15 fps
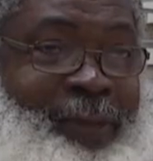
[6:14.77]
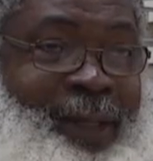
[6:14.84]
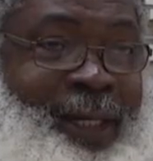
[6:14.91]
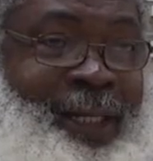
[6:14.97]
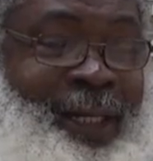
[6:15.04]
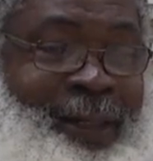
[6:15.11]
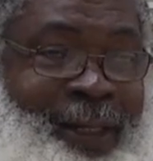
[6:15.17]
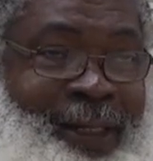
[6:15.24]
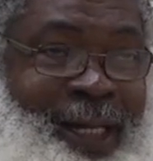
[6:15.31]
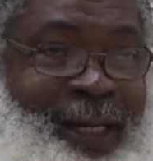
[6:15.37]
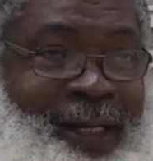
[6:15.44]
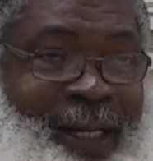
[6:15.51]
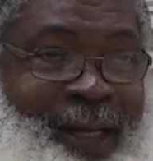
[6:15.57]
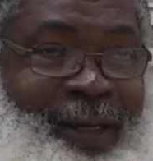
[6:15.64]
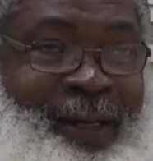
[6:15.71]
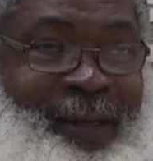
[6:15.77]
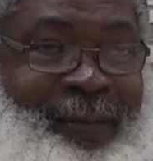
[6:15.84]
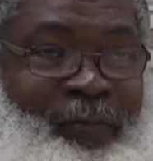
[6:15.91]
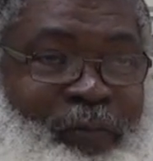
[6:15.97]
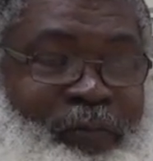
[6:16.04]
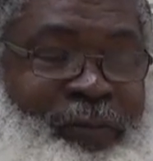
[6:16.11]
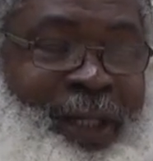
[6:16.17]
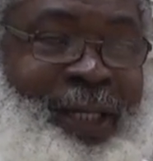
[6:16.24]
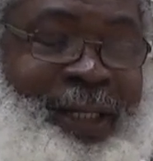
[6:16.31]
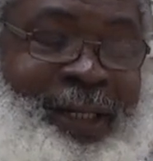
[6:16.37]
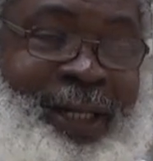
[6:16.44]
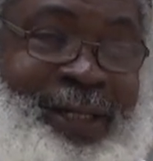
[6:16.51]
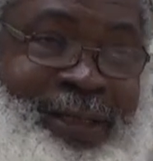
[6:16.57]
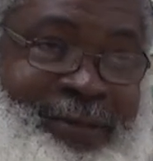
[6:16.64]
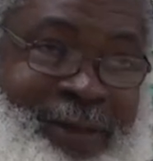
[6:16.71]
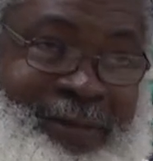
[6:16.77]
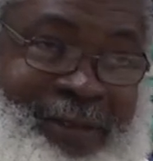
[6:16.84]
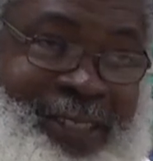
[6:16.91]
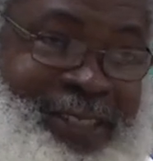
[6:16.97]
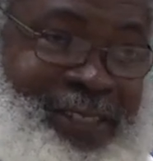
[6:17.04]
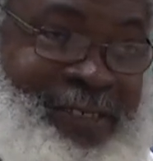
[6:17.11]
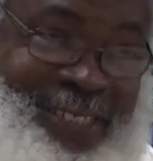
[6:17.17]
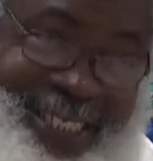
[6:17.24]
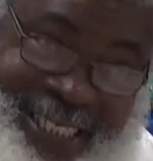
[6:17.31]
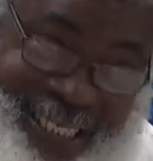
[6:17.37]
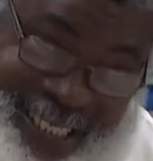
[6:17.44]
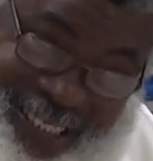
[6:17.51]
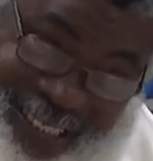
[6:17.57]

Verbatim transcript: And so as to when I will quit, I don't